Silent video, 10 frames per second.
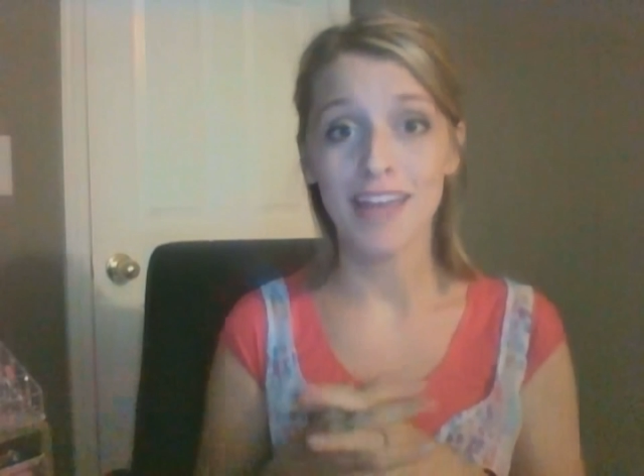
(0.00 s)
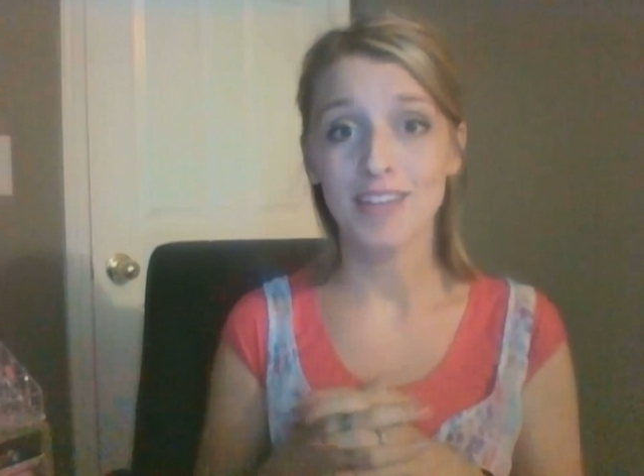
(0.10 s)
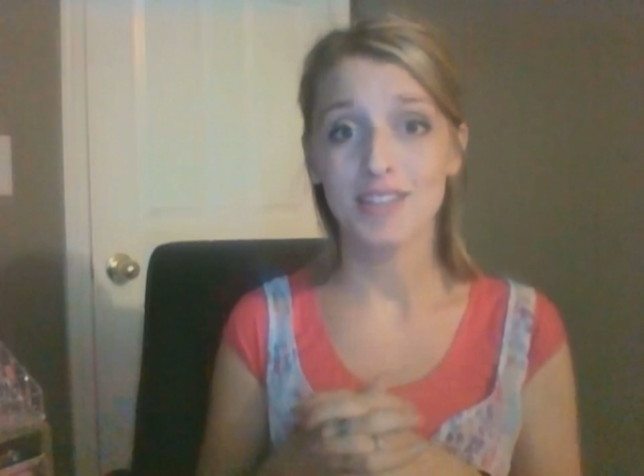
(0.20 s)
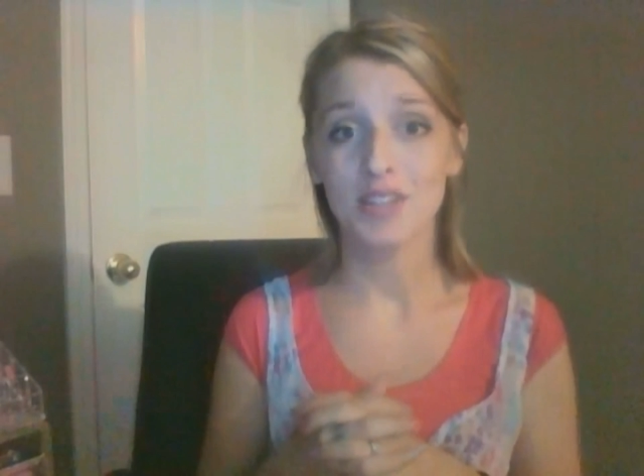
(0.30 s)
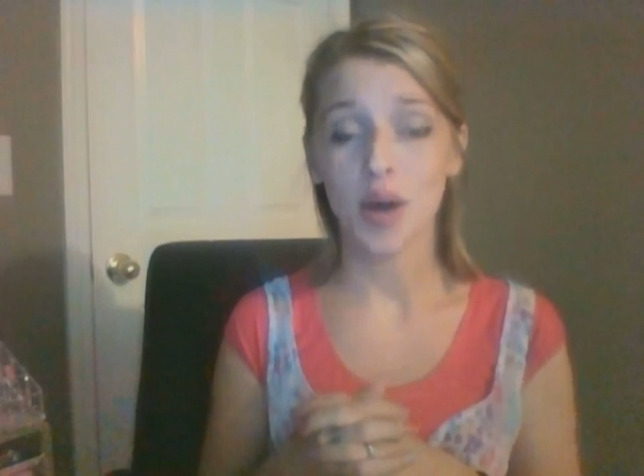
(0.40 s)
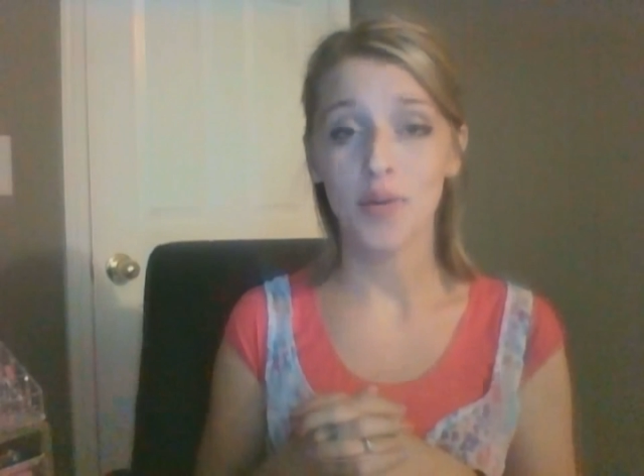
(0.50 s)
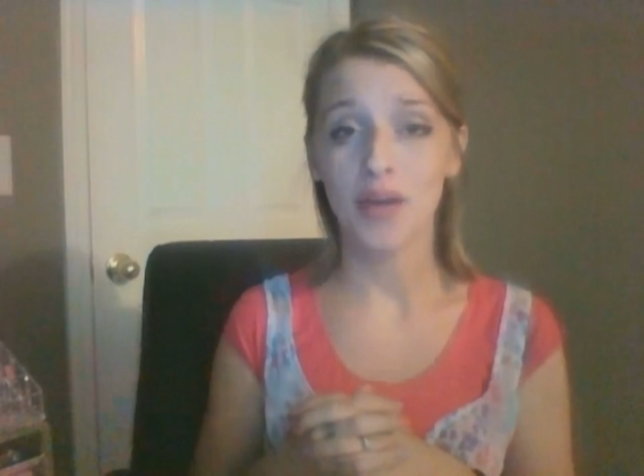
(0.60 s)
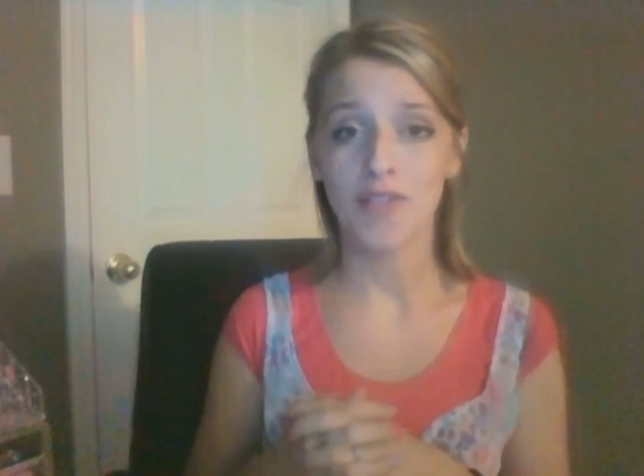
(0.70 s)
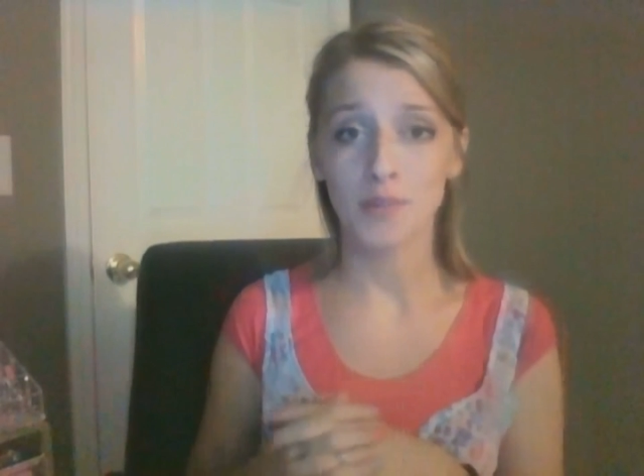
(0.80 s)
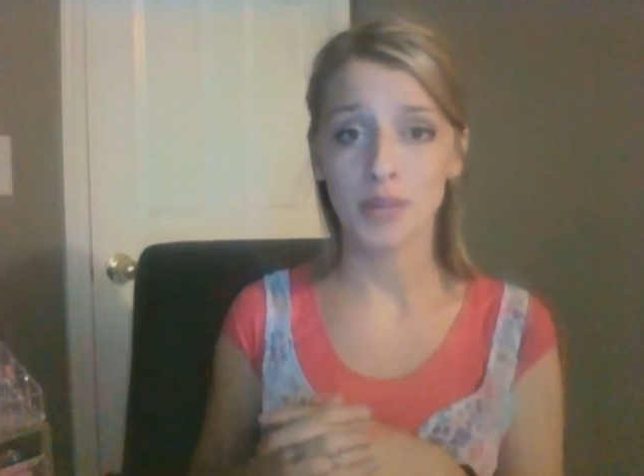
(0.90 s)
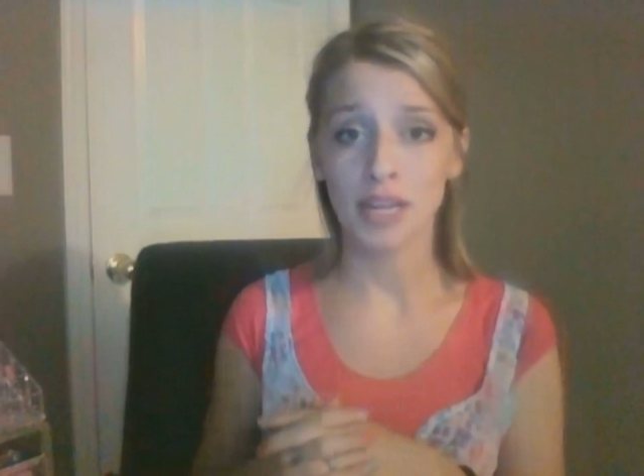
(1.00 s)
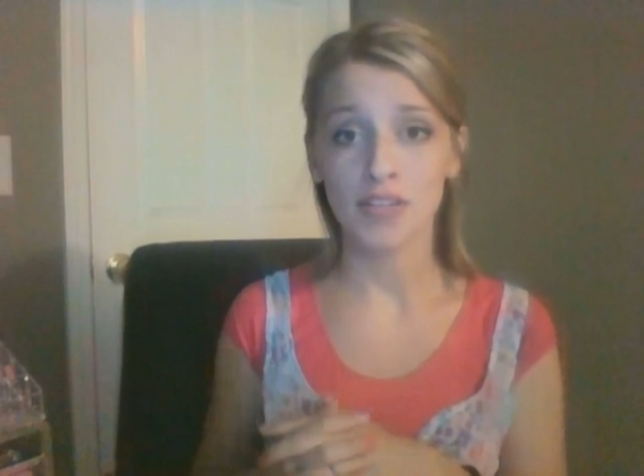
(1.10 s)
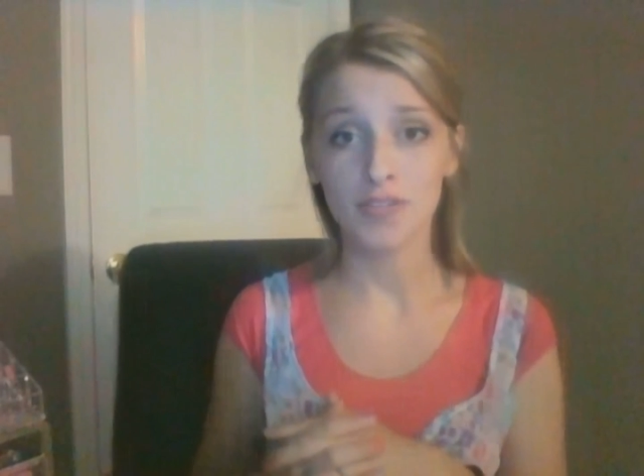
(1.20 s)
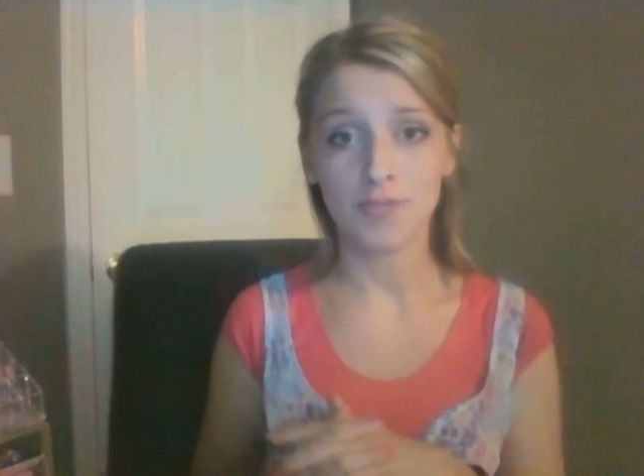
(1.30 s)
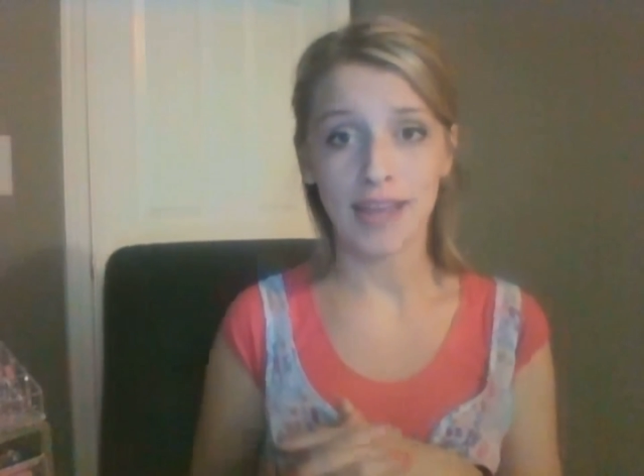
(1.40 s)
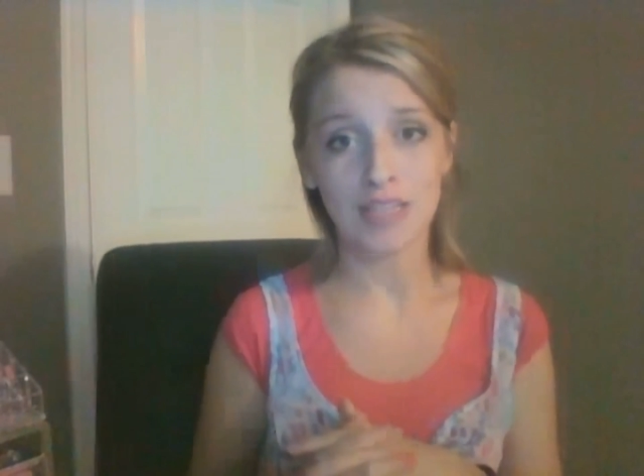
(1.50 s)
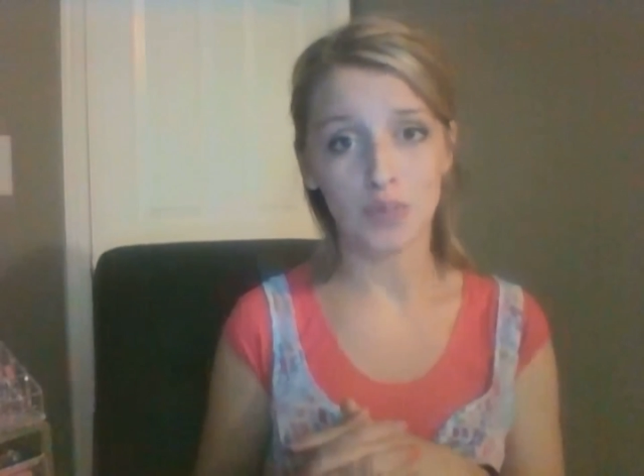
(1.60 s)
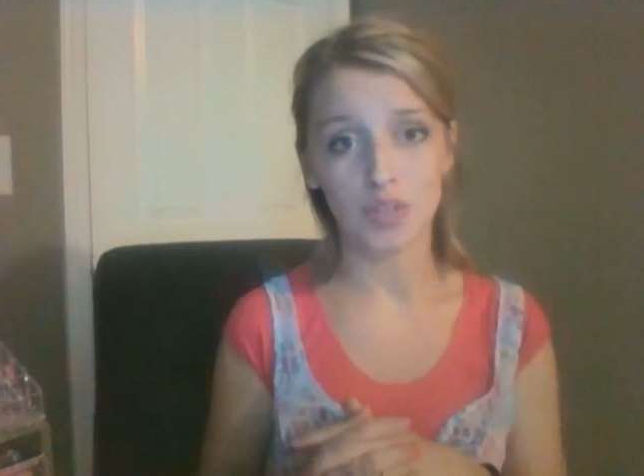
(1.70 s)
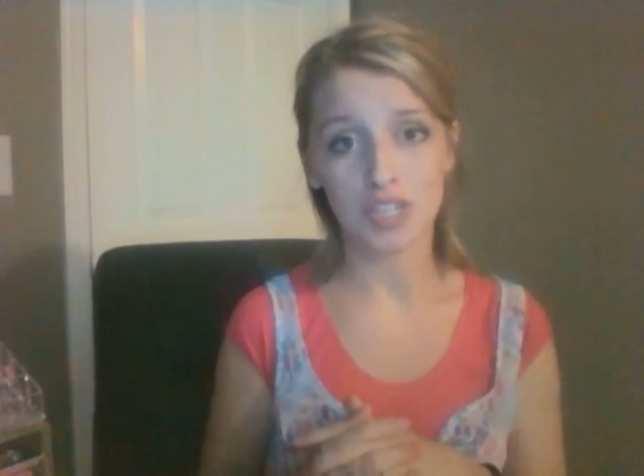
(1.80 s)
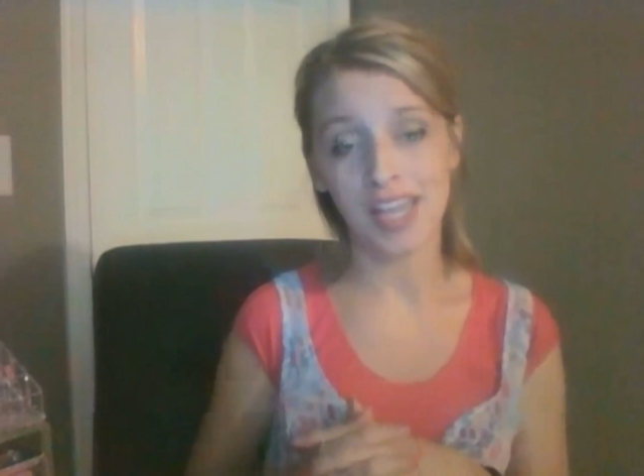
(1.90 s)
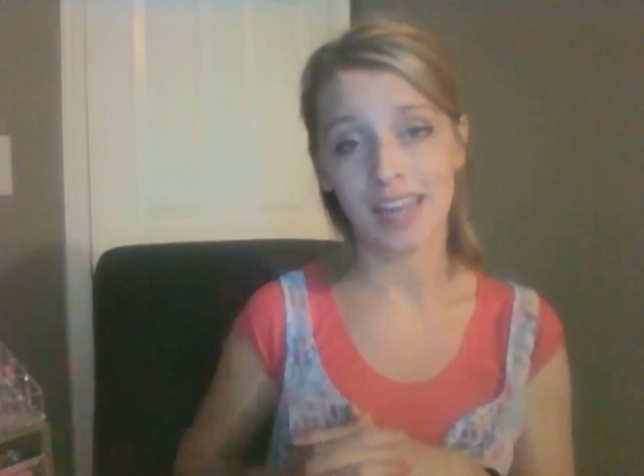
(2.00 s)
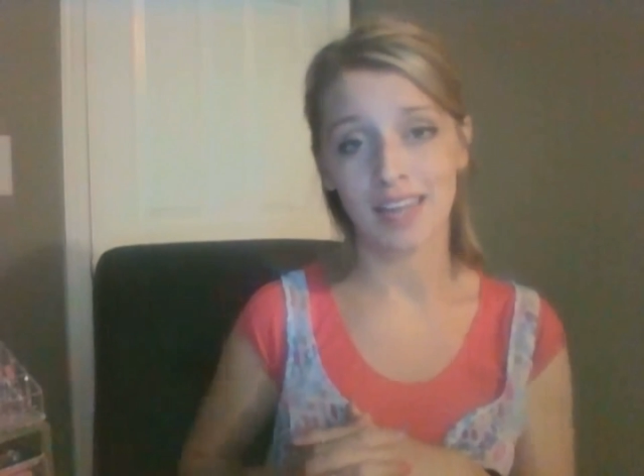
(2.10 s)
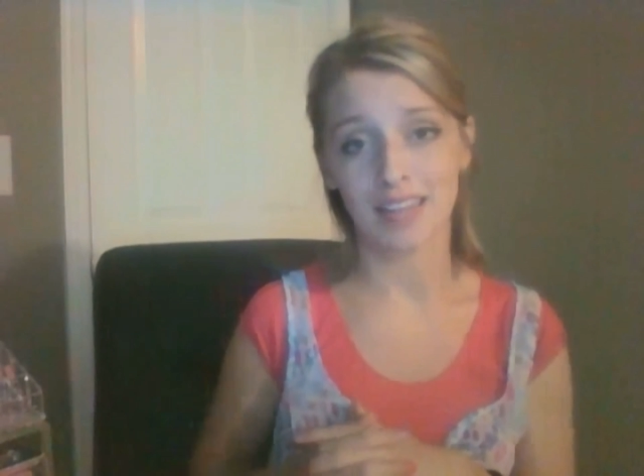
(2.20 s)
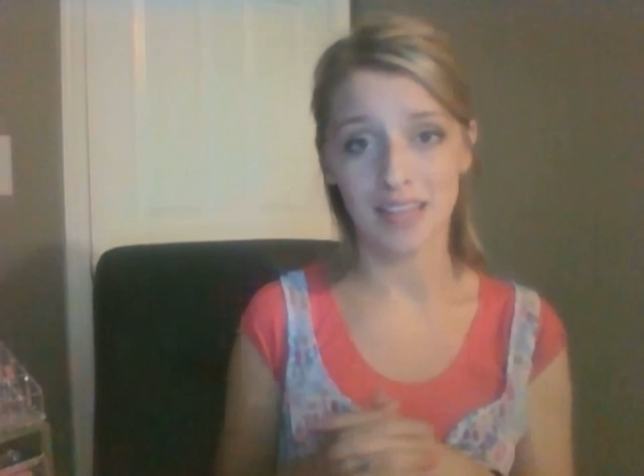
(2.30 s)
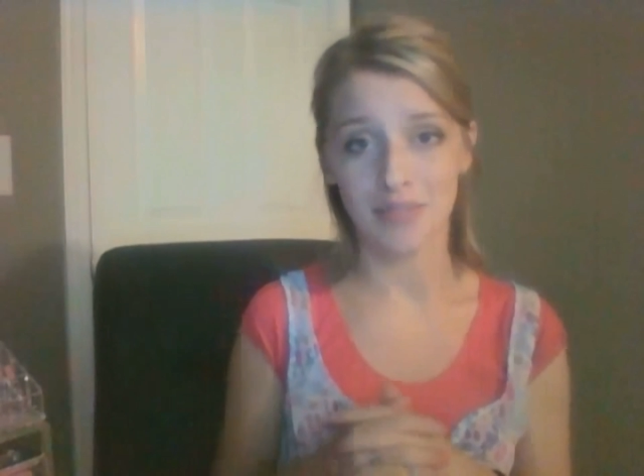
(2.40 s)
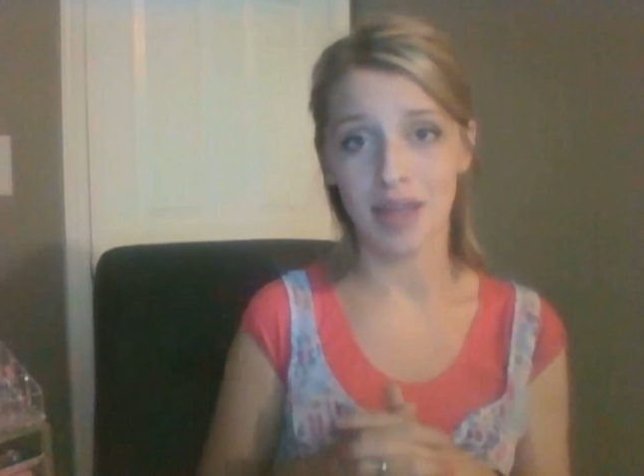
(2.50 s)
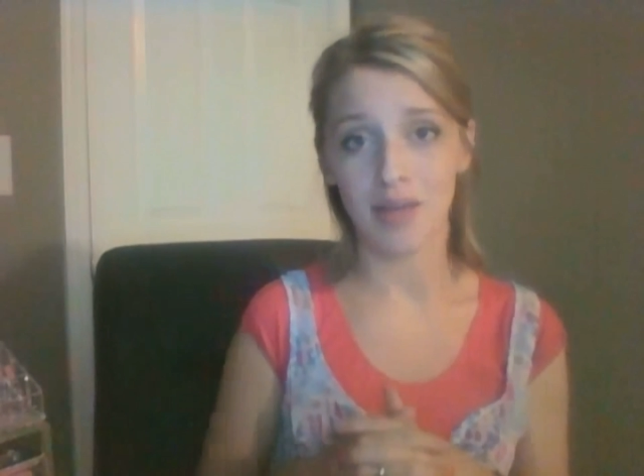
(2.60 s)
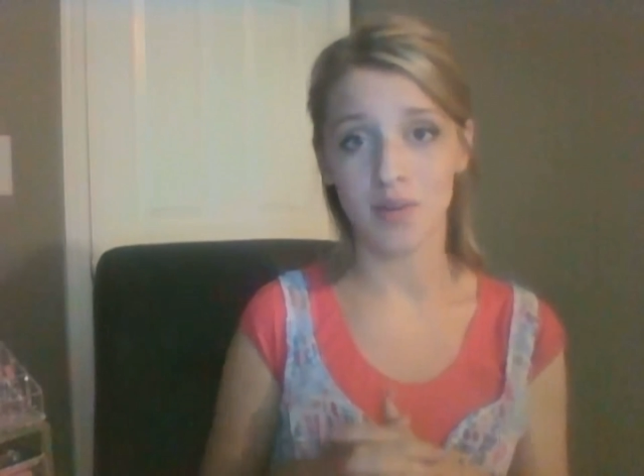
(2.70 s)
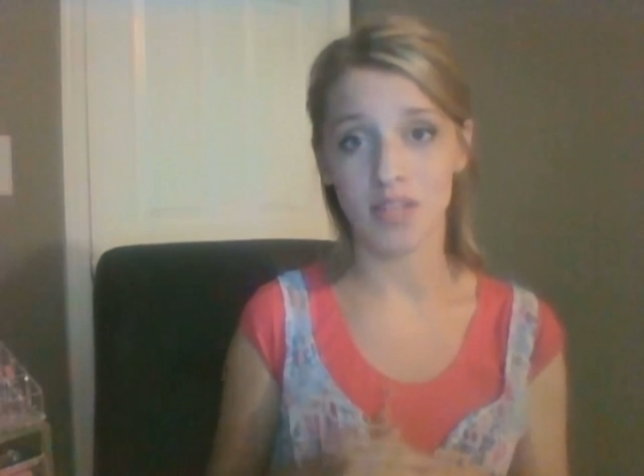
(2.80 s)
So I want everybody to raise which hand that they write with.